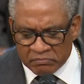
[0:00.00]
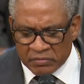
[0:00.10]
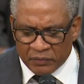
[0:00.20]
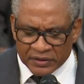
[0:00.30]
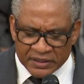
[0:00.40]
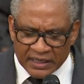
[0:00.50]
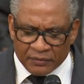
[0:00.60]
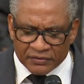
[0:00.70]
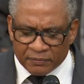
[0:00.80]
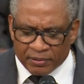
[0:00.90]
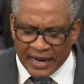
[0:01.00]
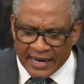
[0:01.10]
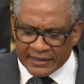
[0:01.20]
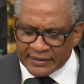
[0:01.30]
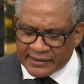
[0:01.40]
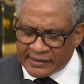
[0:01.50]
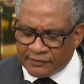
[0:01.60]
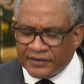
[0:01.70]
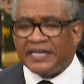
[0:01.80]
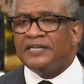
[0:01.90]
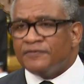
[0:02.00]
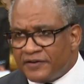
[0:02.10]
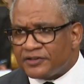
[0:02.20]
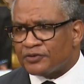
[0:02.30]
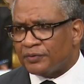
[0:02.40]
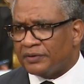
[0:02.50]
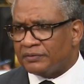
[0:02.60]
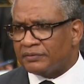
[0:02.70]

but we're dealing with the plight of an individual.